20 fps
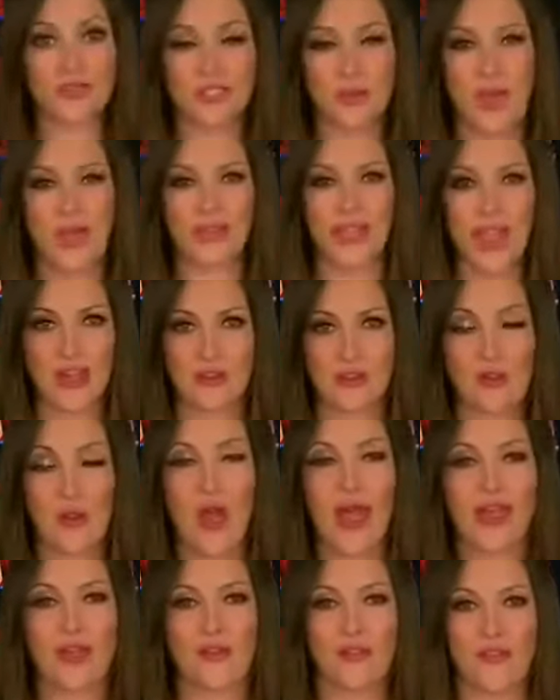news about that
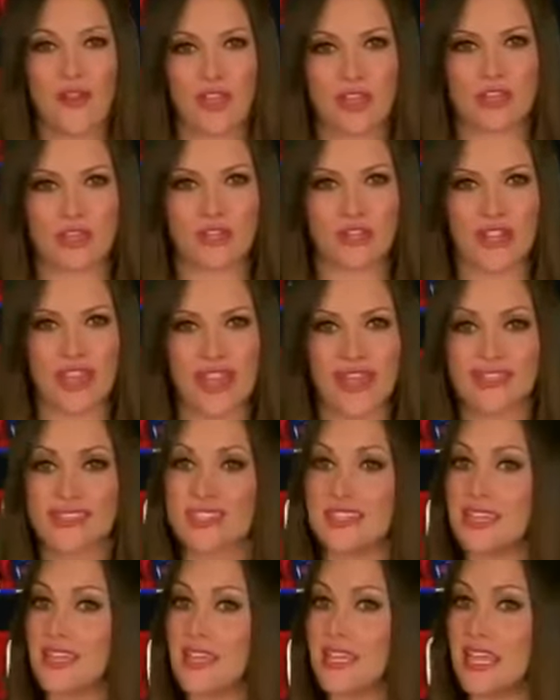cryofacial that I
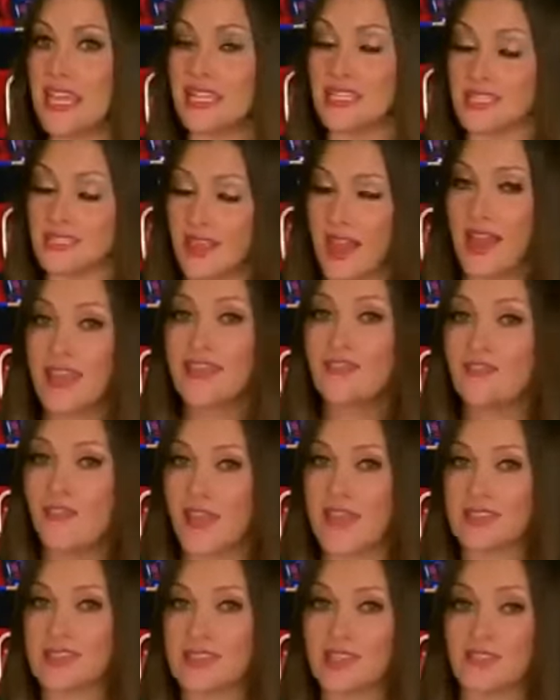did, it's
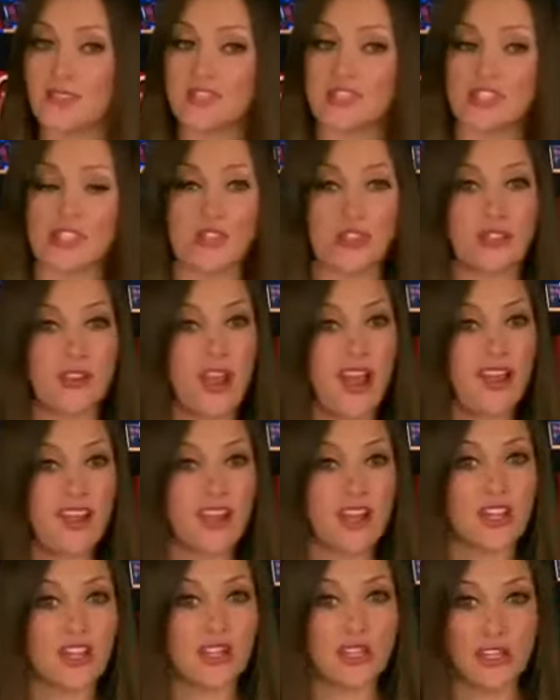non-invasive, so you're
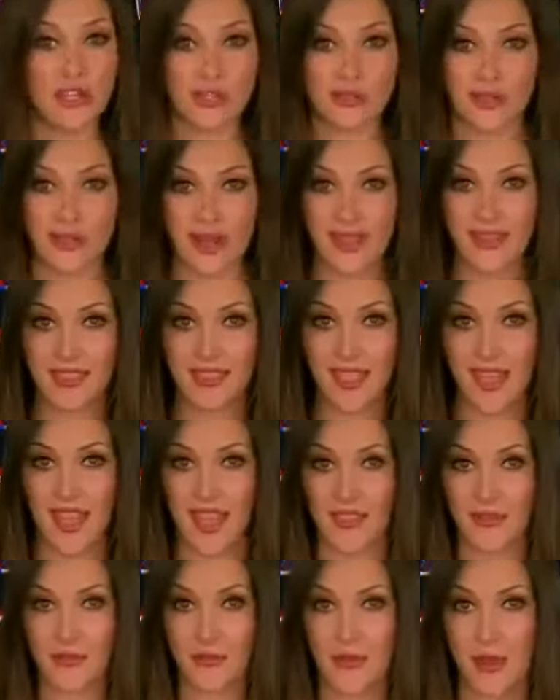not going to look like
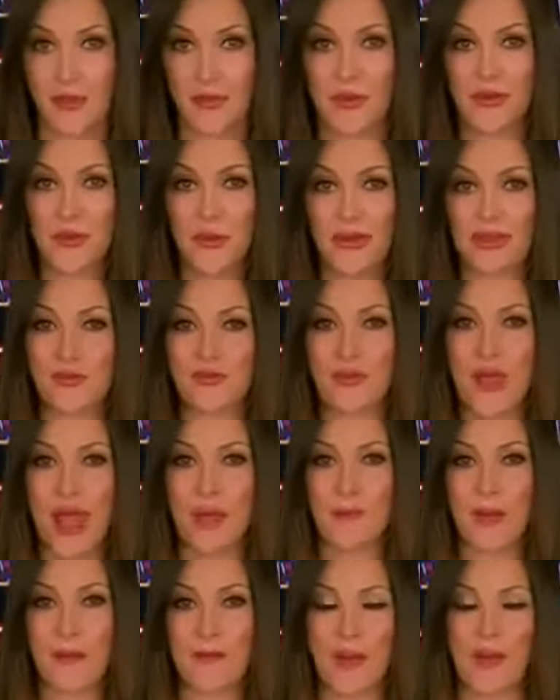that. Well, we're going to
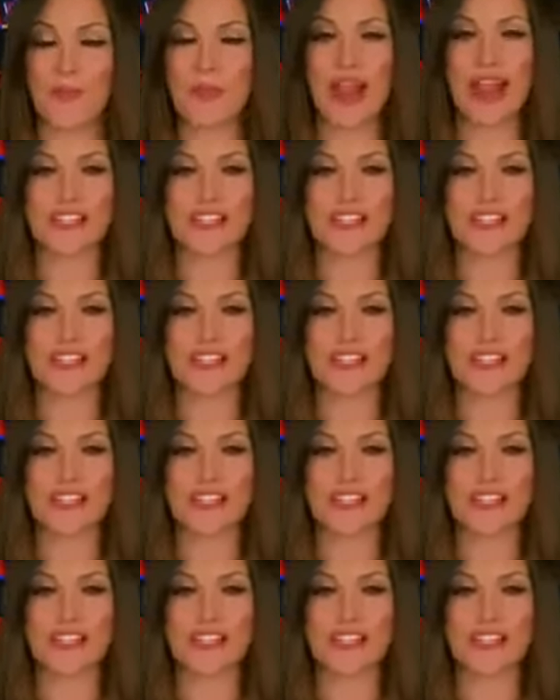wrap up our